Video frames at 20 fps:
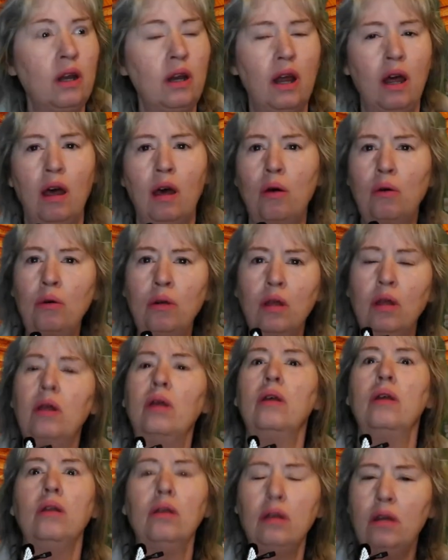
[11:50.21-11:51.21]
you know?
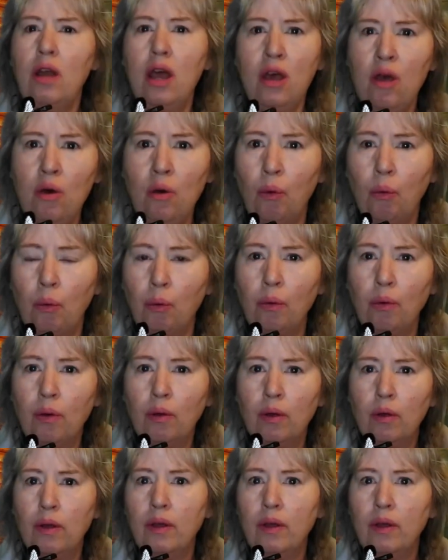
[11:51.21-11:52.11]
No.